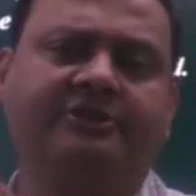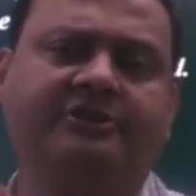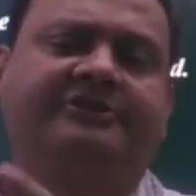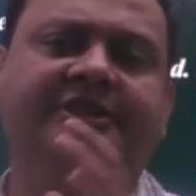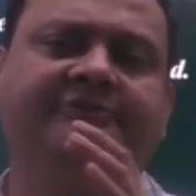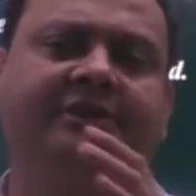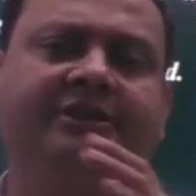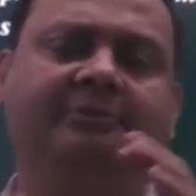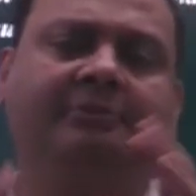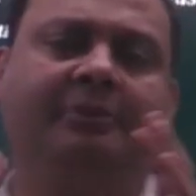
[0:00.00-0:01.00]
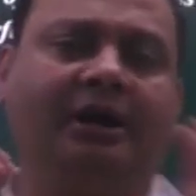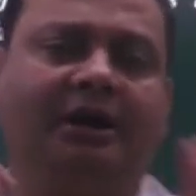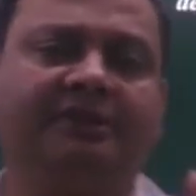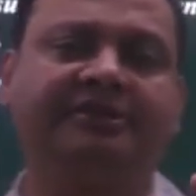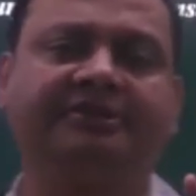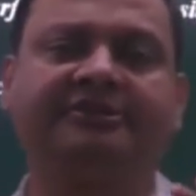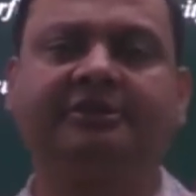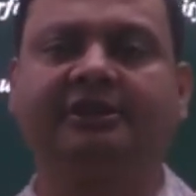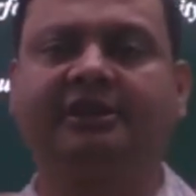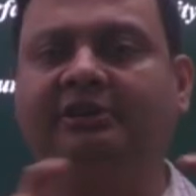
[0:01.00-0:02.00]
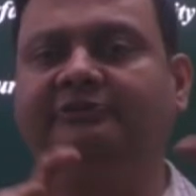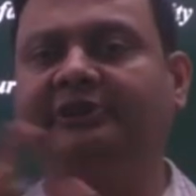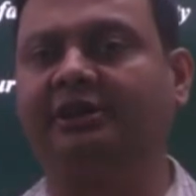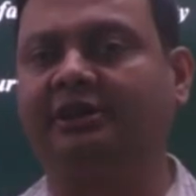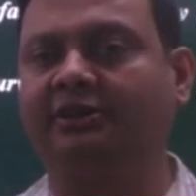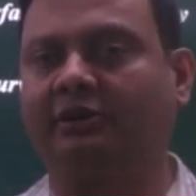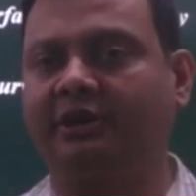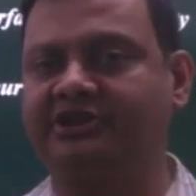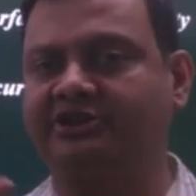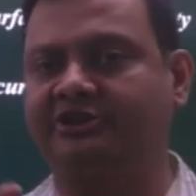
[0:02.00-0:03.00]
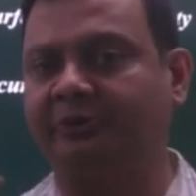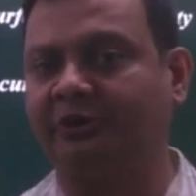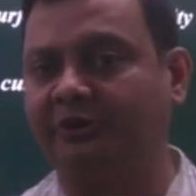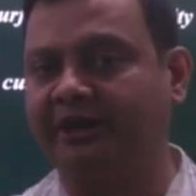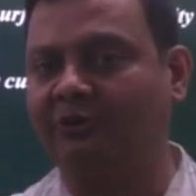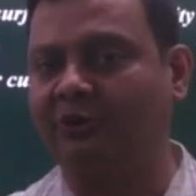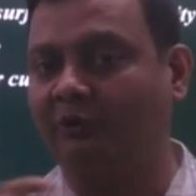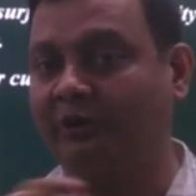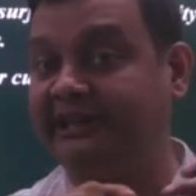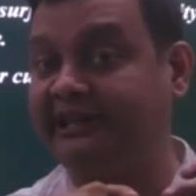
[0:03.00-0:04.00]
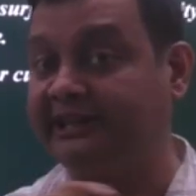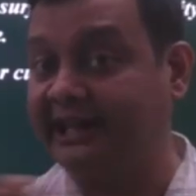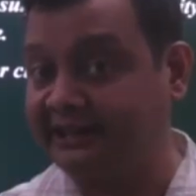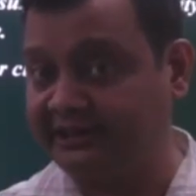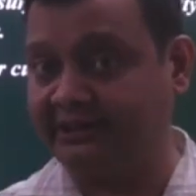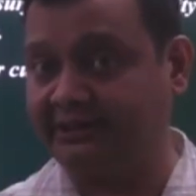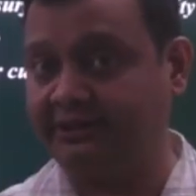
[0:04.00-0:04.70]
you have seen when the mass is configured or distributed over any length,